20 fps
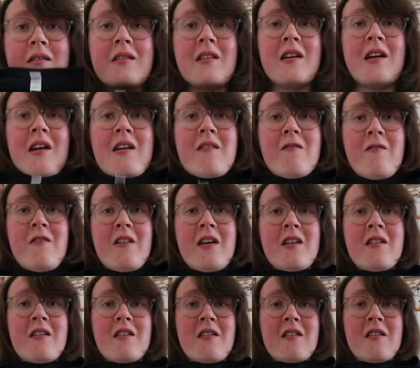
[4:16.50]
it fits.
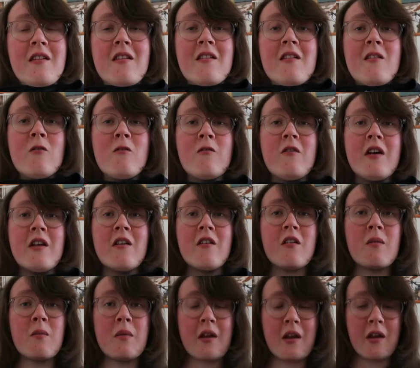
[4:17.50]
It still fits,
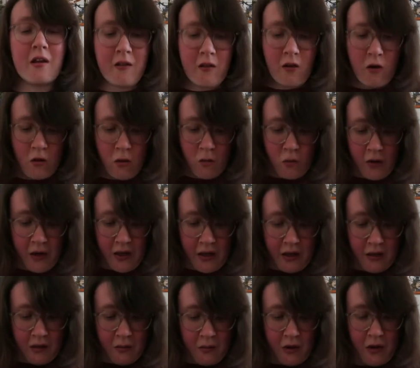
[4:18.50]
but there's a hole in
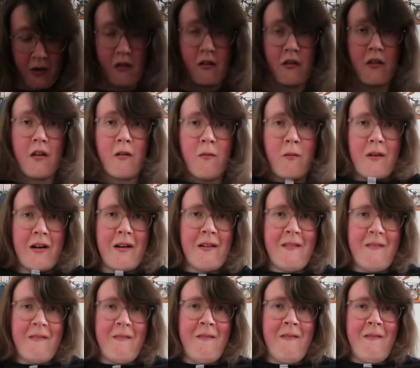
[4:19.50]
it because
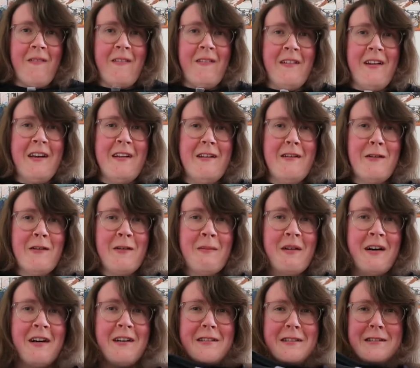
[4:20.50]
I've worn it too
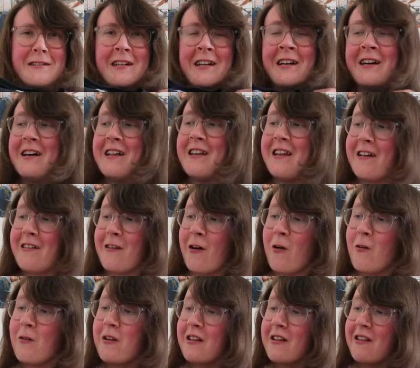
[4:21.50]
much. There's a
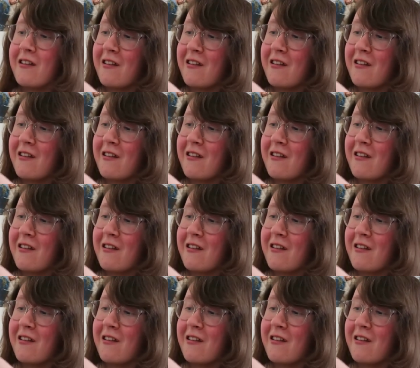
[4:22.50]
hole in the